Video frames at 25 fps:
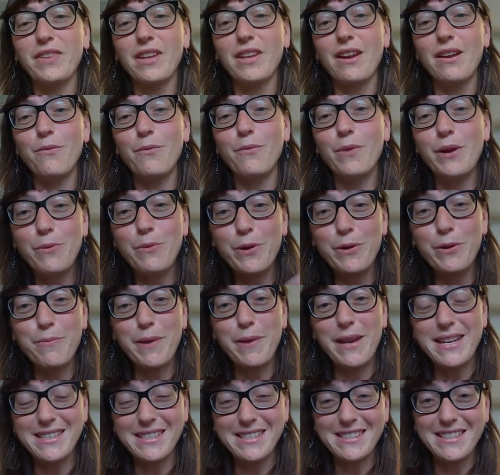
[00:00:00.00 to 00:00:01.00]
we will
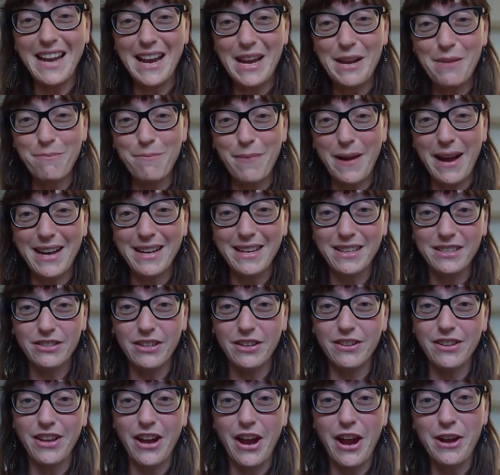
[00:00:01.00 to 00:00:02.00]
be staying back
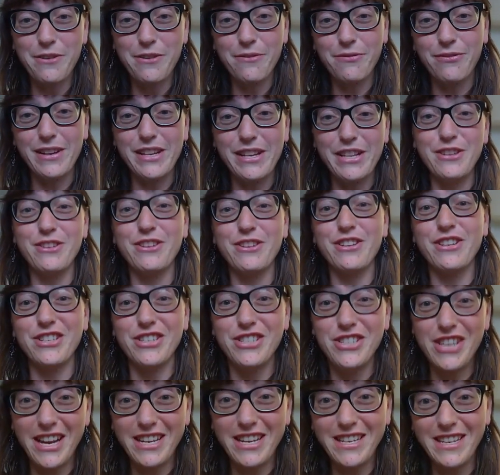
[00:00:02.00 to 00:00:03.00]
so that hopefully you can
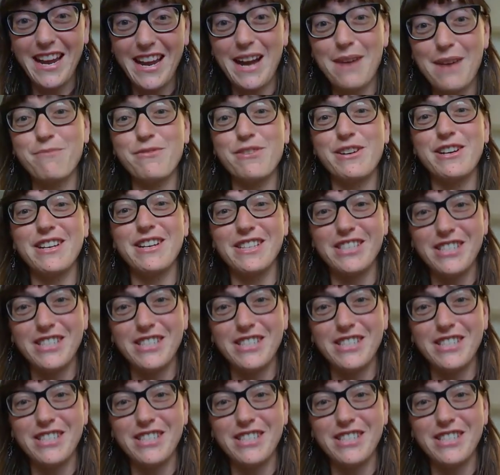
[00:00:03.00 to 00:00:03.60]
share your camera,